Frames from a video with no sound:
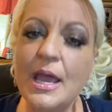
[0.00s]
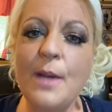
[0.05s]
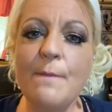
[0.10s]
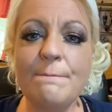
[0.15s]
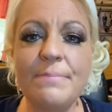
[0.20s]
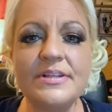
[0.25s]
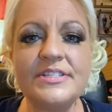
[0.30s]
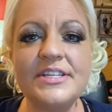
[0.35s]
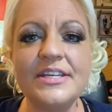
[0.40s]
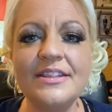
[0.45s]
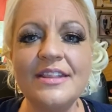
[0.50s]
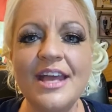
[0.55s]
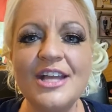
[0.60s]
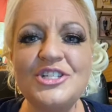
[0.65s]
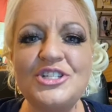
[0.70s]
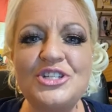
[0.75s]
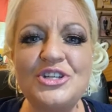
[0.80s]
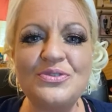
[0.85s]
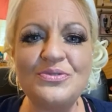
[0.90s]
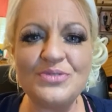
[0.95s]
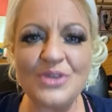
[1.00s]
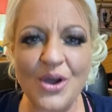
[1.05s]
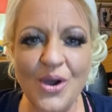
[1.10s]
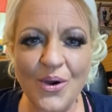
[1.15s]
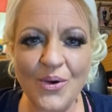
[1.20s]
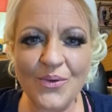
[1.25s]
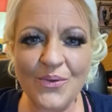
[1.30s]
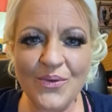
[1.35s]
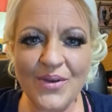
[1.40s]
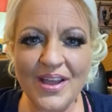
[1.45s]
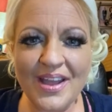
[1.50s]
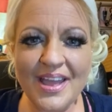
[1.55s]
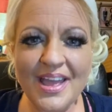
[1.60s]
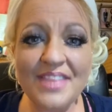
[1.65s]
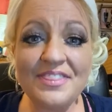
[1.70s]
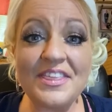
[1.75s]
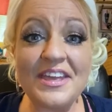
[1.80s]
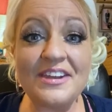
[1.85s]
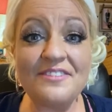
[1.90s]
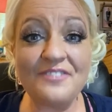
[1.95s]
but to let you know
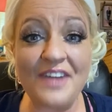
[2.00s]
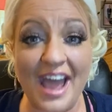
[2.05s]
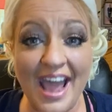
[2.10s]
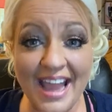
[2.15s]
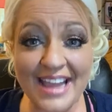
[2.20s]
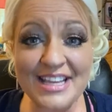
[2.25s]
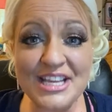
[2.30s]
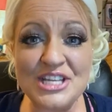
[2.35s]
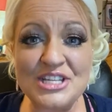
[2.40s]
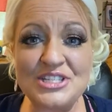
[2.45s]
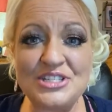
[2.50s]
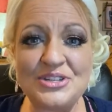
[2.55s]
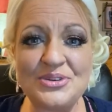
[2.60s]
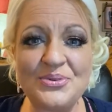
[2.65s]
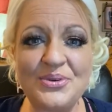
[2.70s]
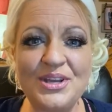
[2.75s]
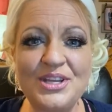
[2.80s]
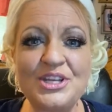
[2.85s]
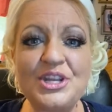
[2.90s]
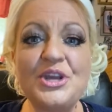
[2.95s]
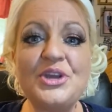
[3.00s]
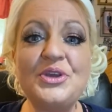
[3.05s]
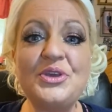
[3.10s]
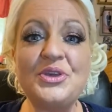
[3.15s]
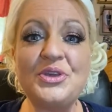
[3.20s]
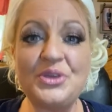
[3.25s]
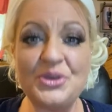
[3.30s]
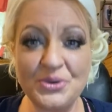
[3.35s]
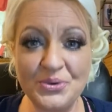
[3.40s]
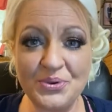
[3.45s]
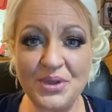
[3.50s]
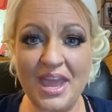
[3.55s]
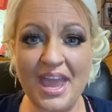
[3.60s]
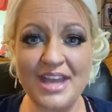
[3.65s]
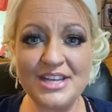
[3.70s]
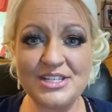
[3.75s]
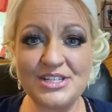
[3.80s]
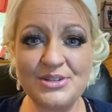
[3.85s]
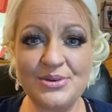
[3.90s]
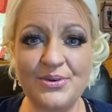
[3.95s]
that if I can do it, you
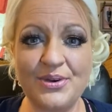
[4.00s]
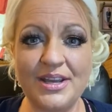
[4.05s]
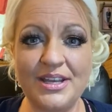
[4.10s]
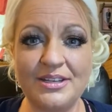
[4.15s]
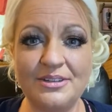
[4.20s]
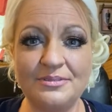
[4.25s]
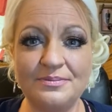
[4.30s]
can do it.